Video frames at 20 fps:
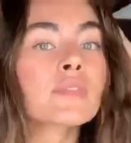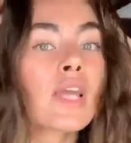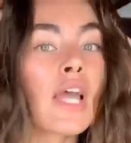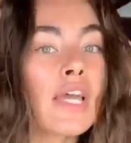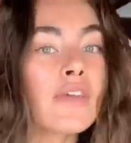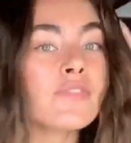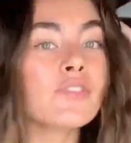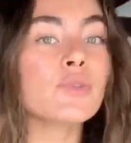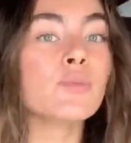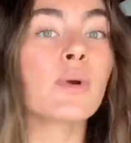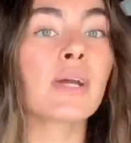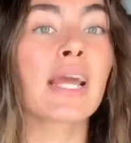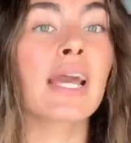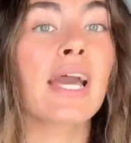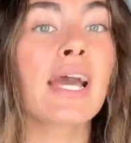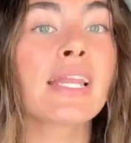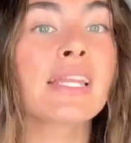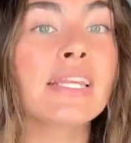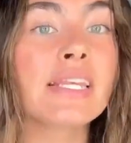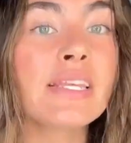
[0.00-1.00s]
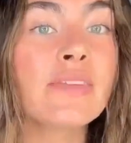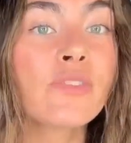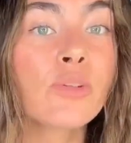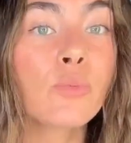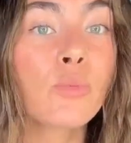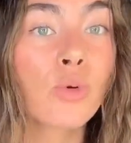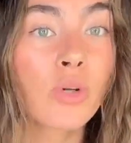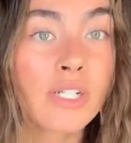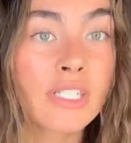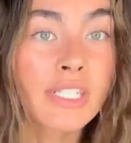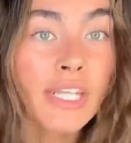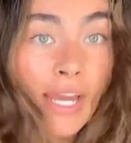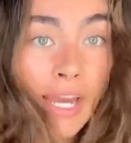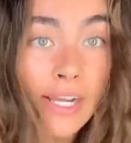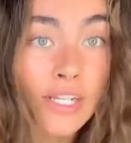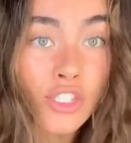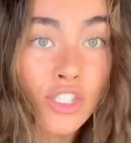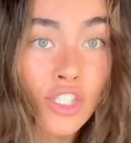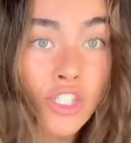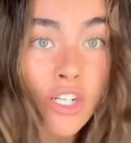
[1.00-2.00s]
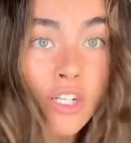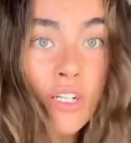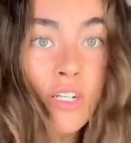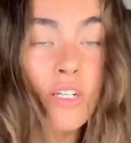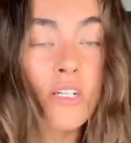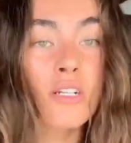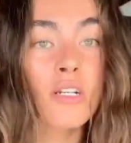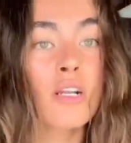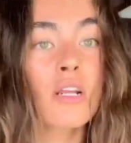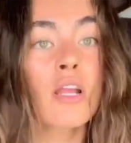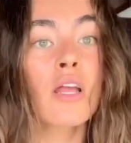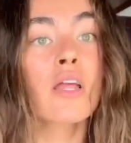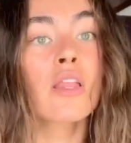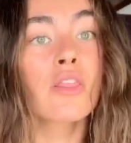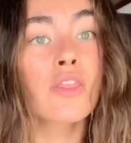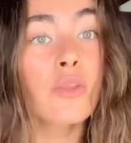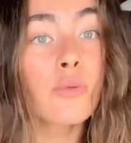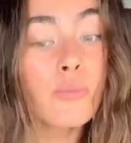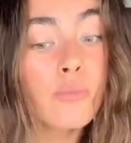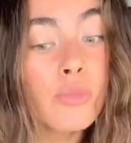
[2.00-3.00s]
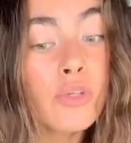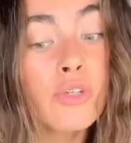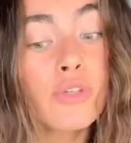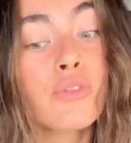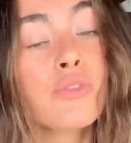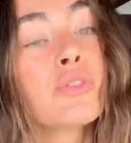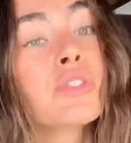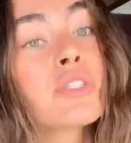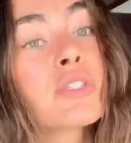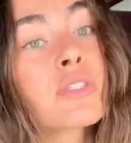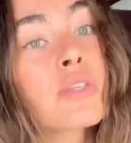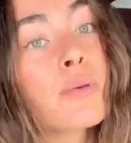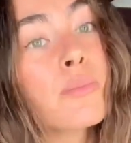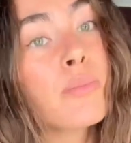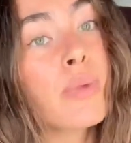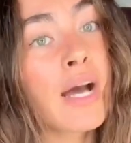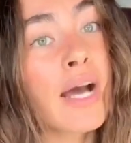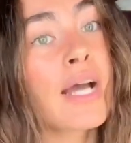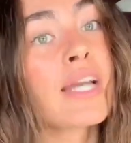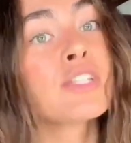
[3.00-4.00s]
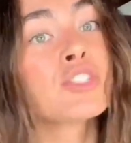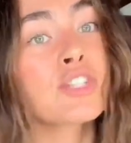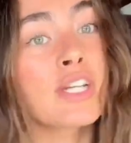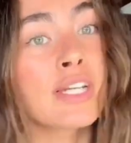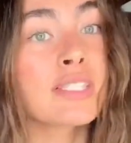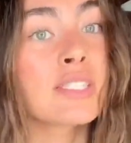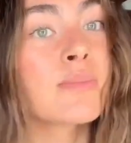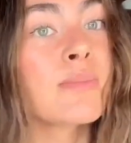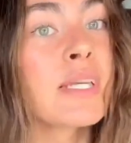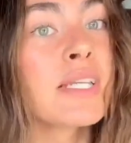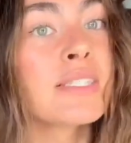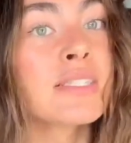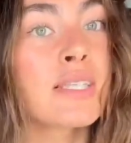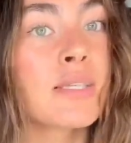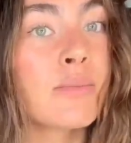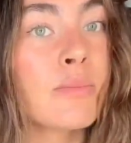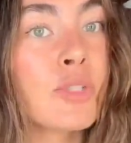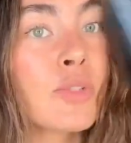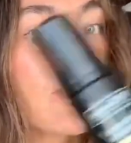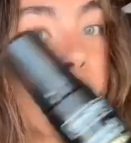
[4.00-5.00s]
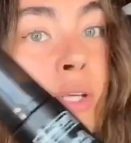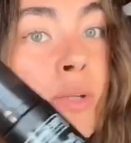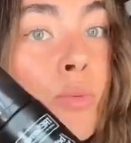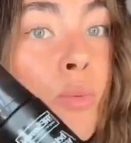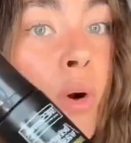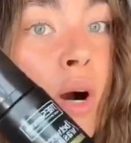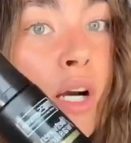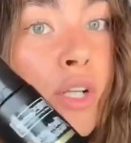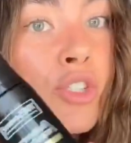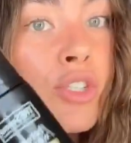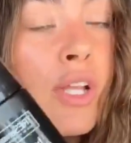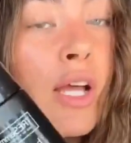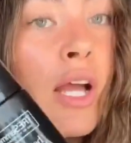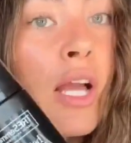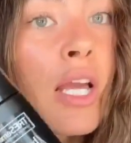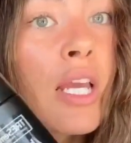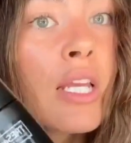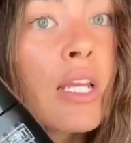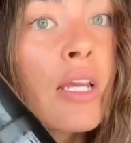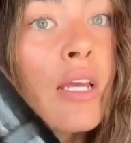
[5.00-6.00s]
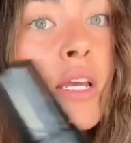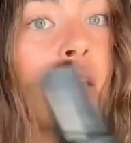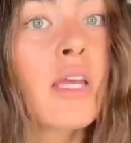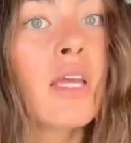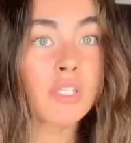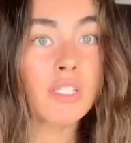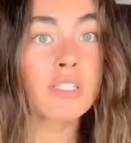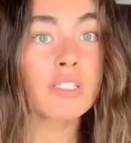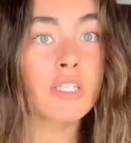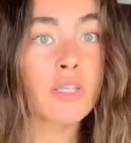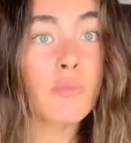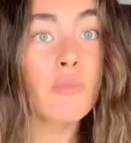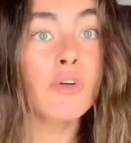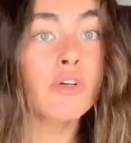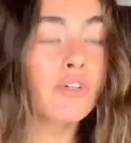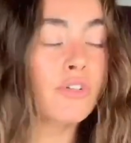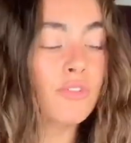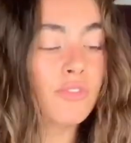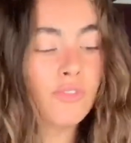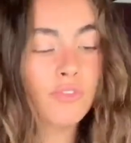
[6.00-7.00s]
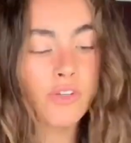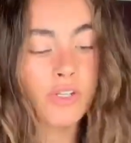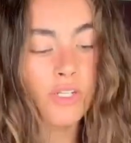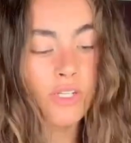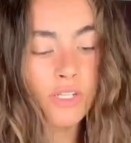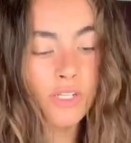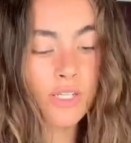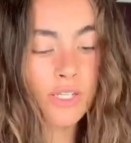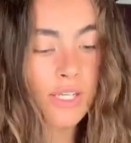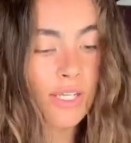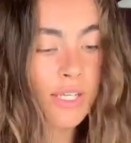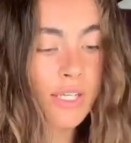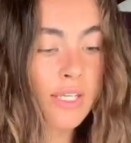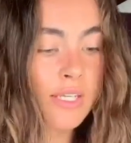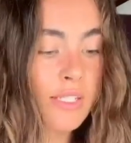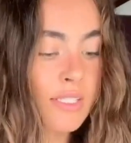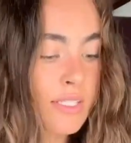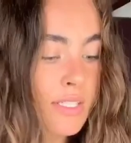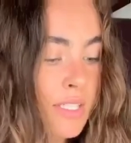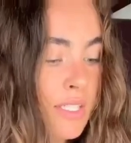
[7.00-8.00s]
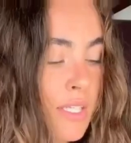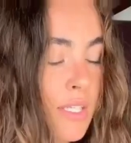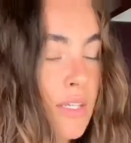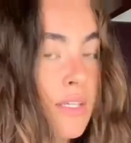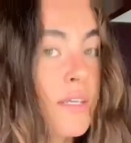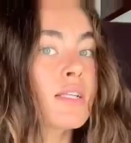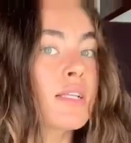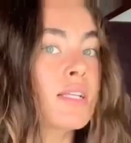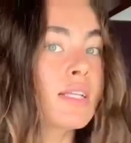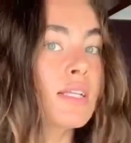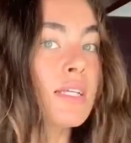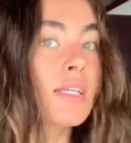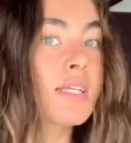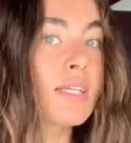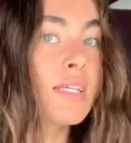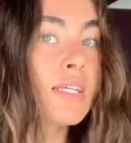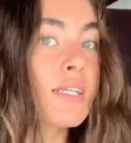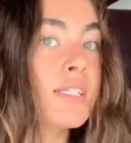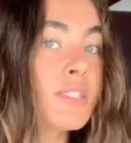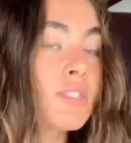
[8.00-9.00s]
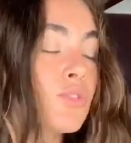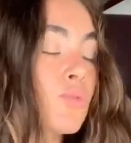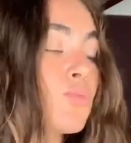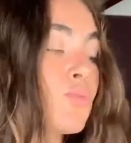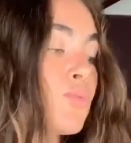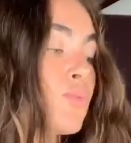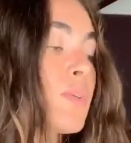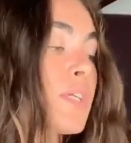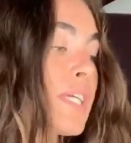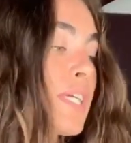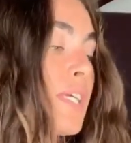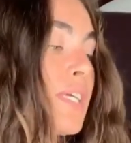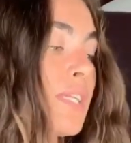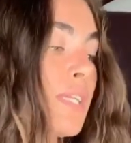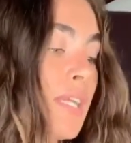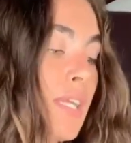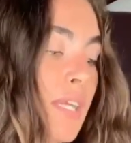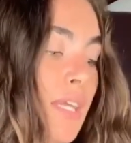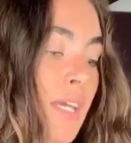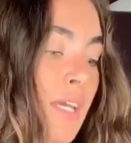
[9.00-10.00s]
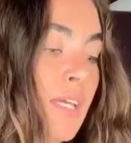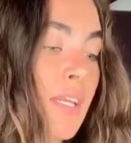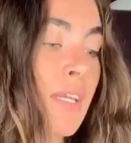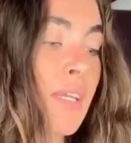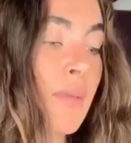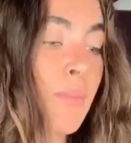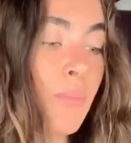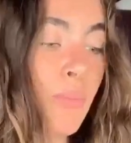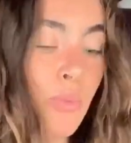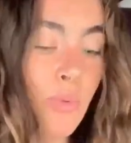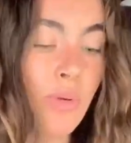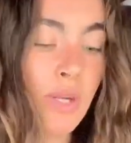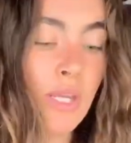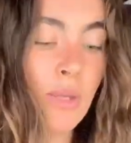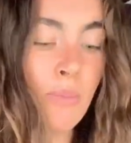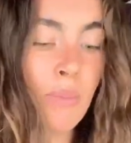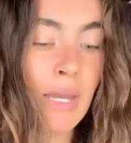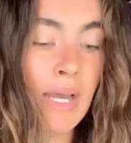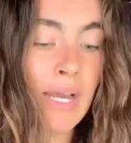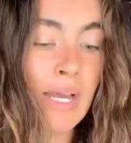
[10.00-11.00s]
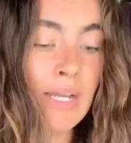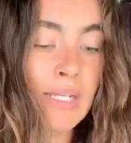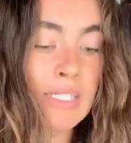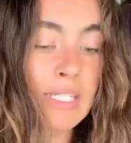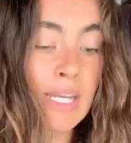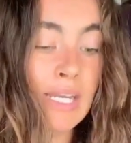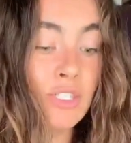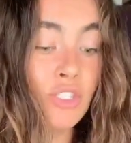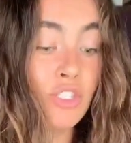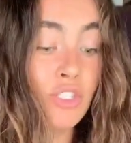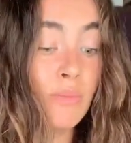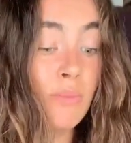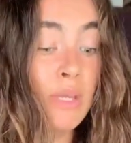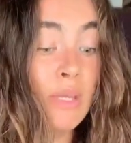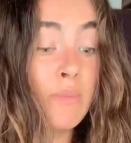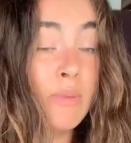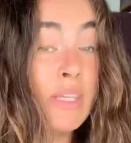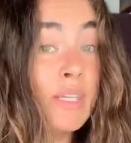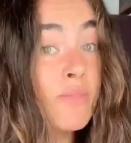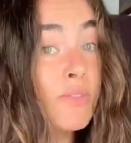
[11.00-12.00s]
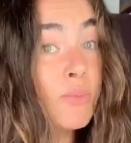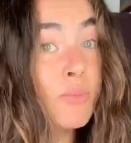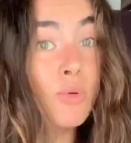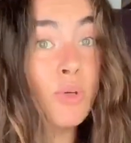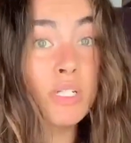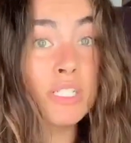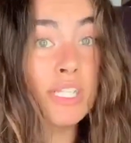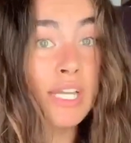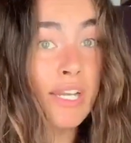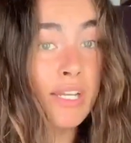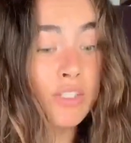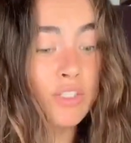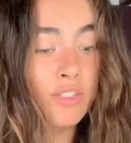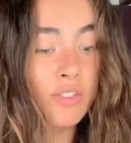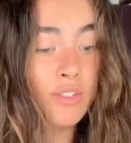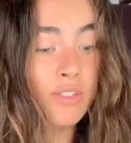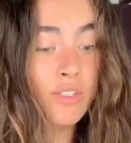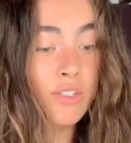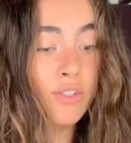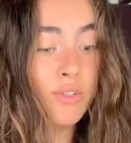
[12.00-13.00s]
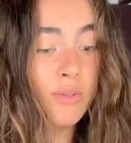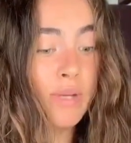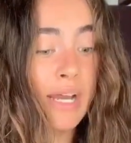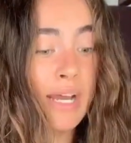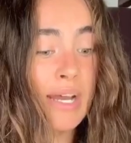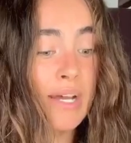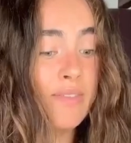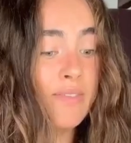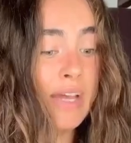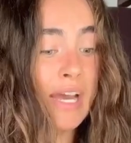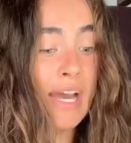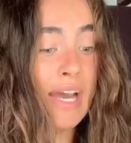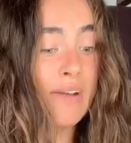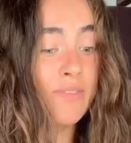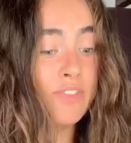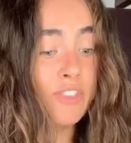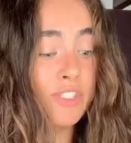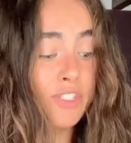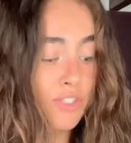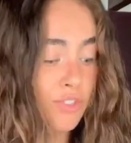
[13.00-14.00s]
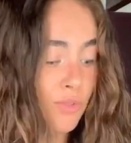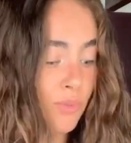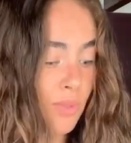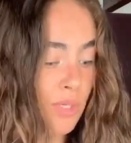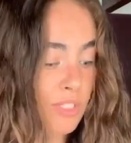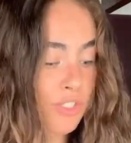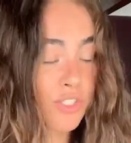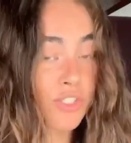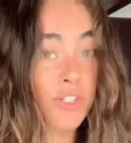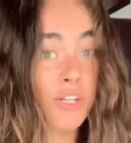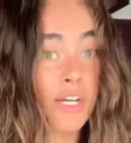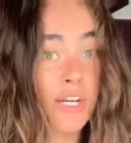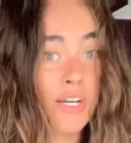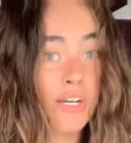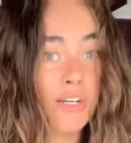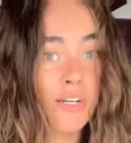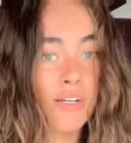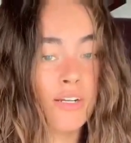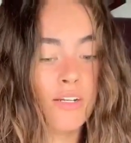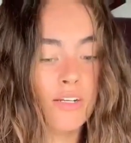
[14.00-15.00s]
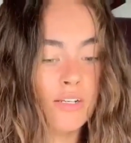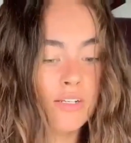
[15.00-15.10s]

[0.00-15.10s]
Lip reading: If you want to add even more texture, the mousse by Tresemme's In Between Wash line is the move. It is really gonna bring back texture, maybe even more texture than you have after you wash your hair.